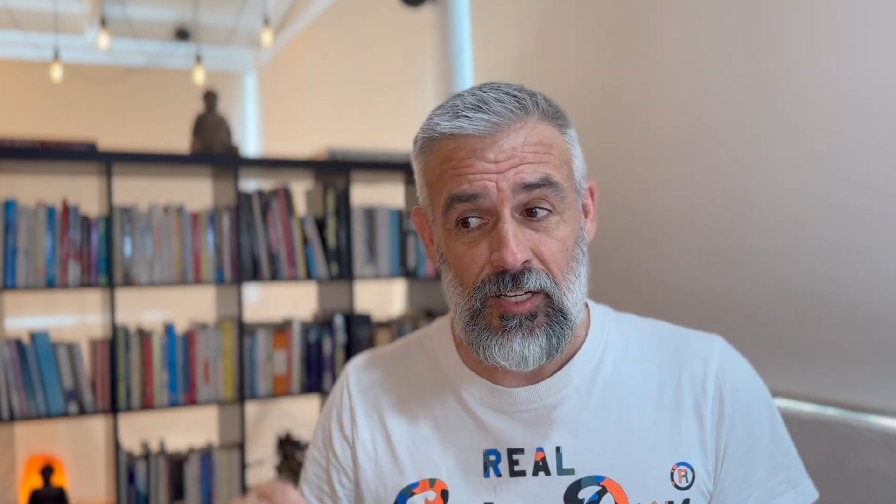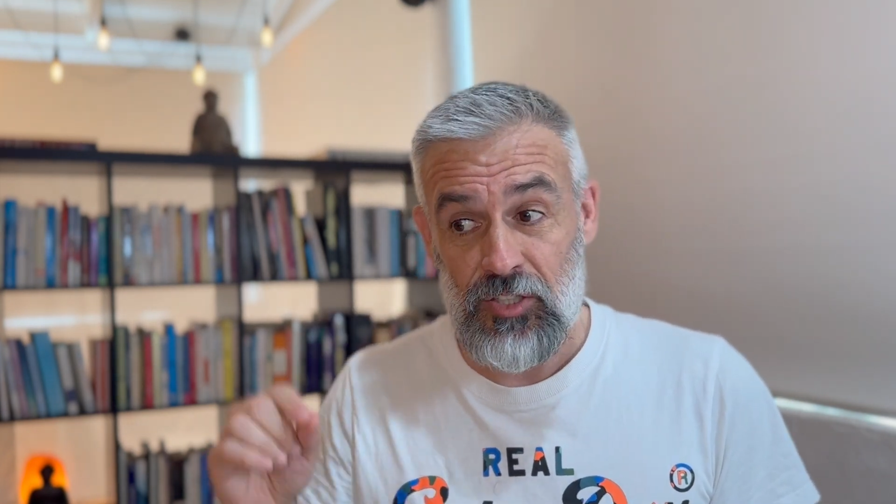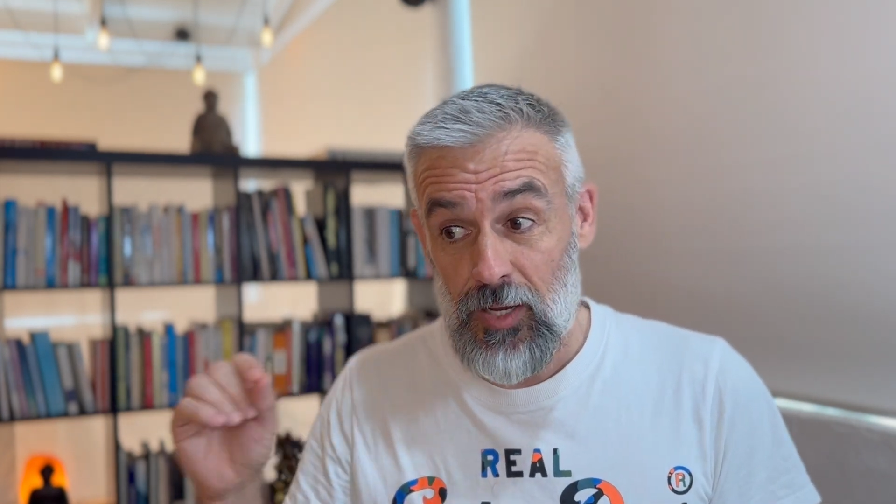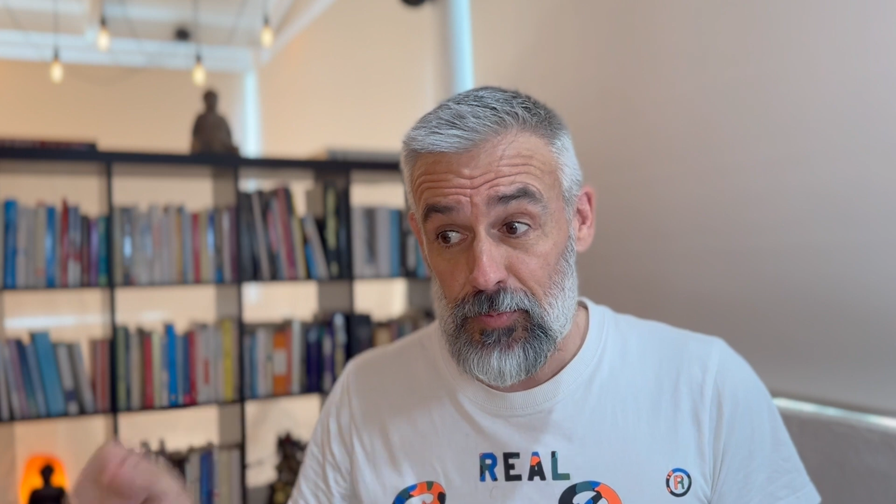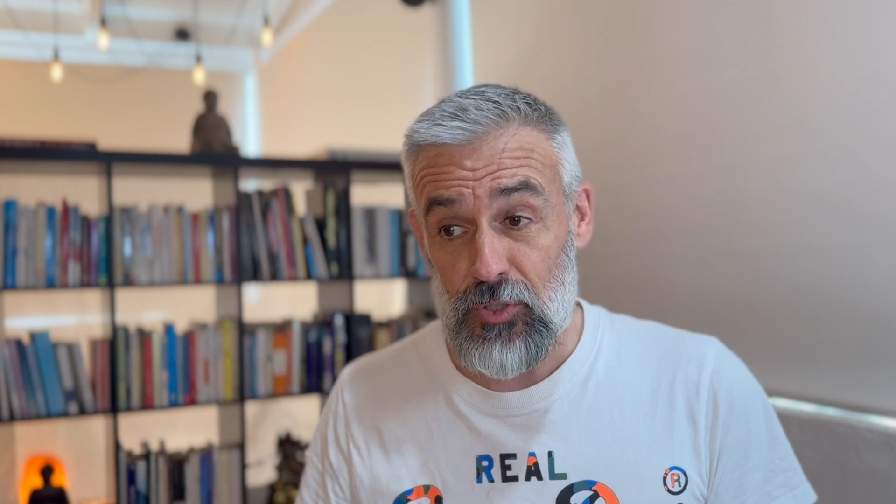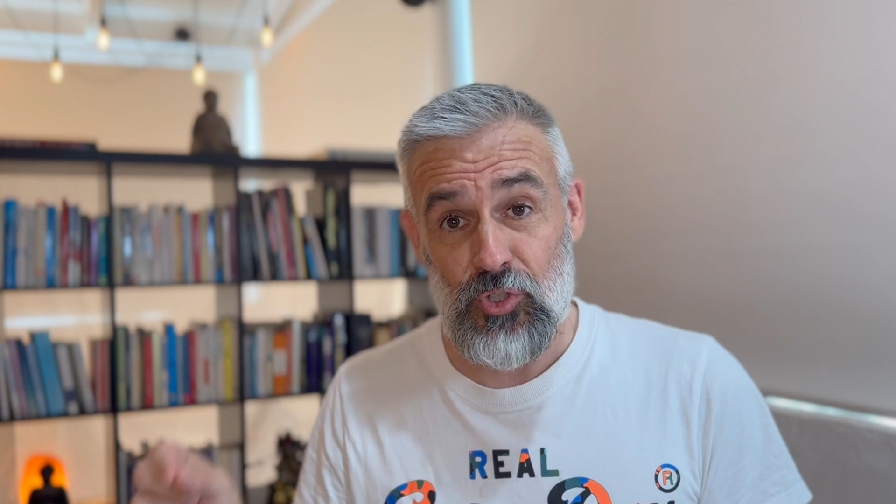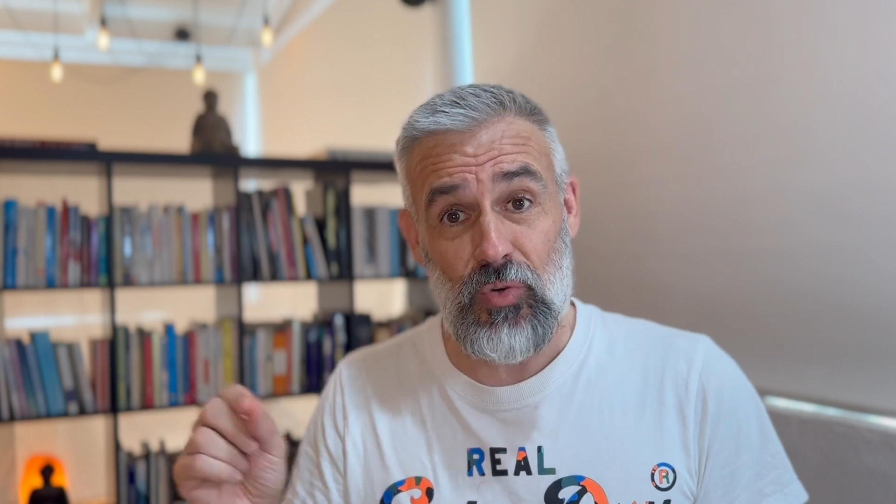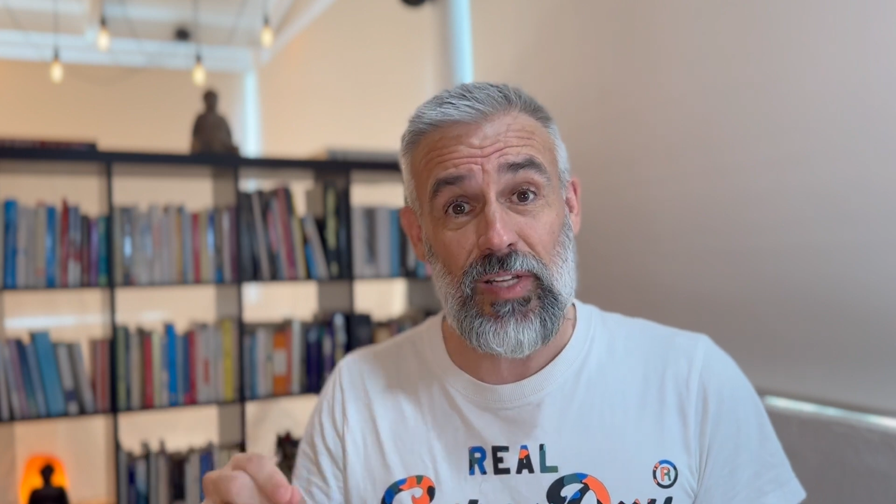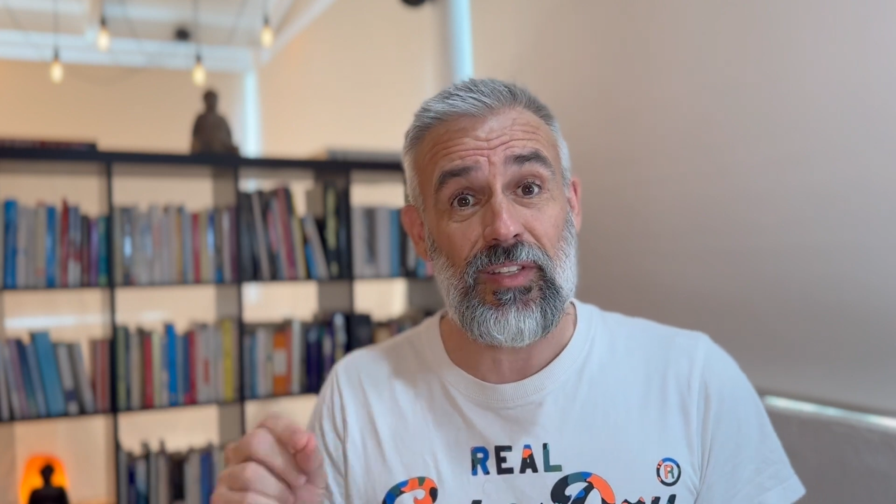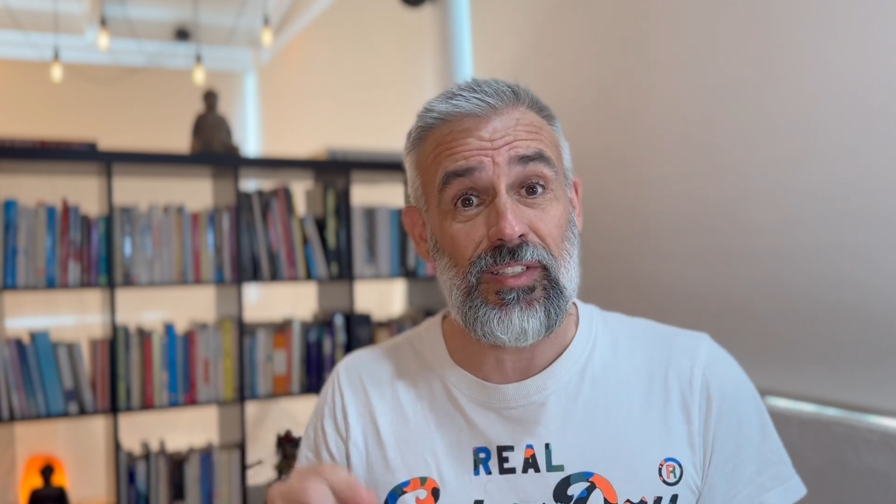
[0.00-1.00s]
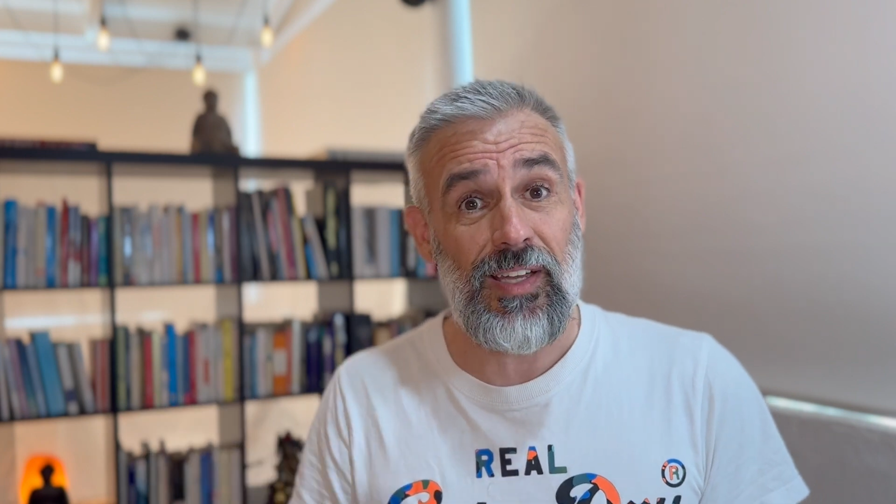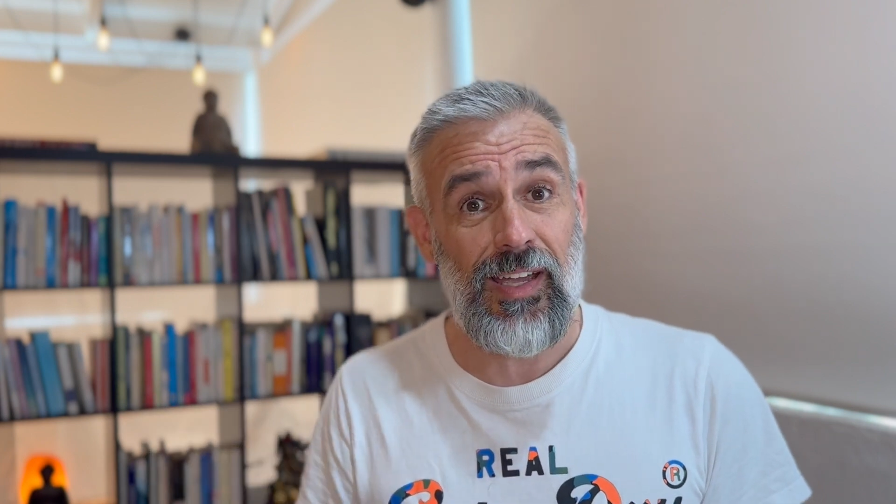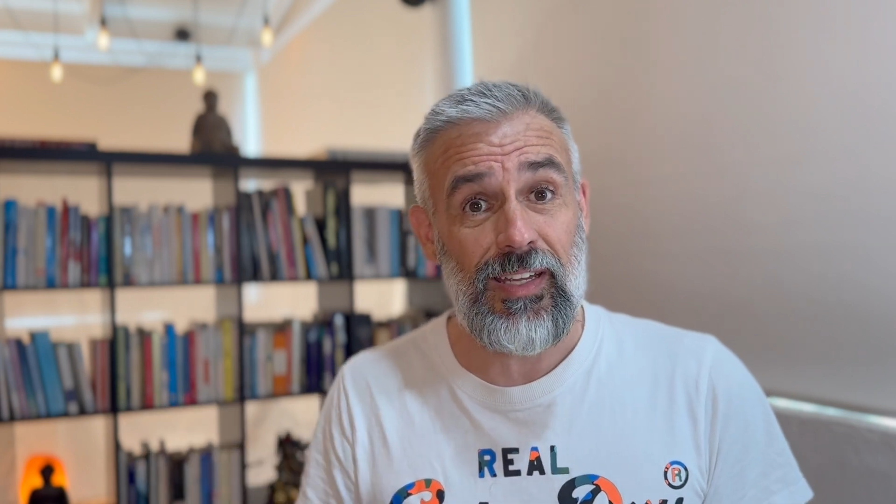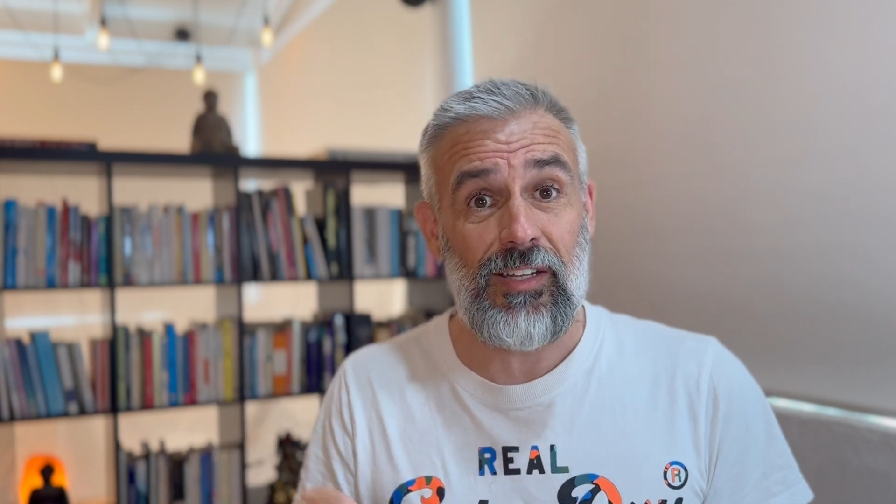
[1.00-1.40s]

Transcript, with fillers: tape it during the day